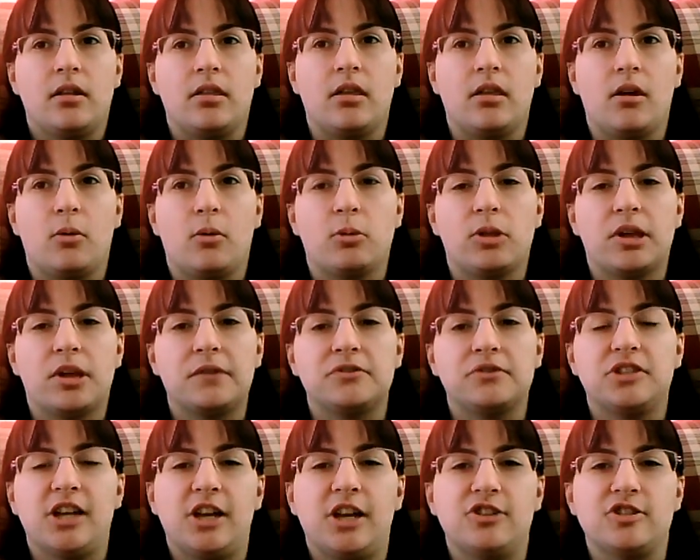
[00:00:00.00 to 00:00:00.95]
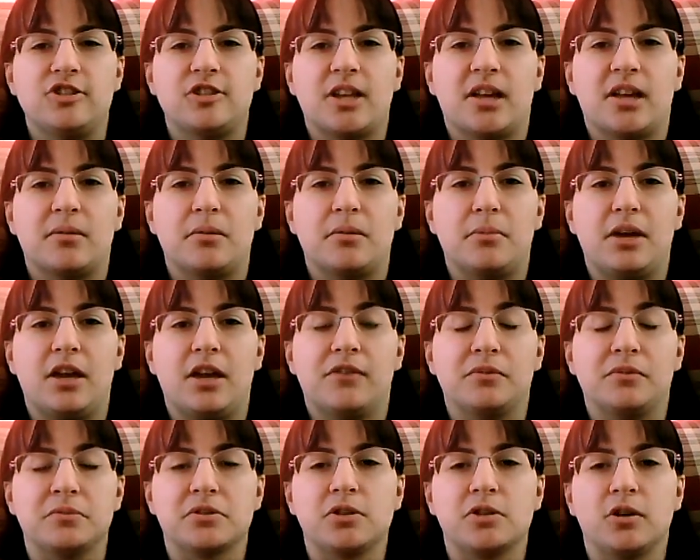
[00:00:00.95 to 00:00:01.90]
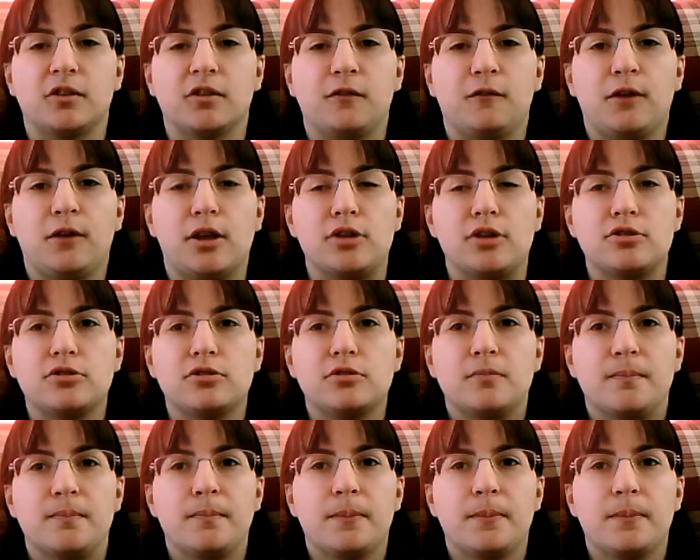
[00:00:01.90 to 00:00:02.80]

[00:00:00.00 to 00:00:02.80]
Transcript: There were a lot of changes that had to be made from start to finish.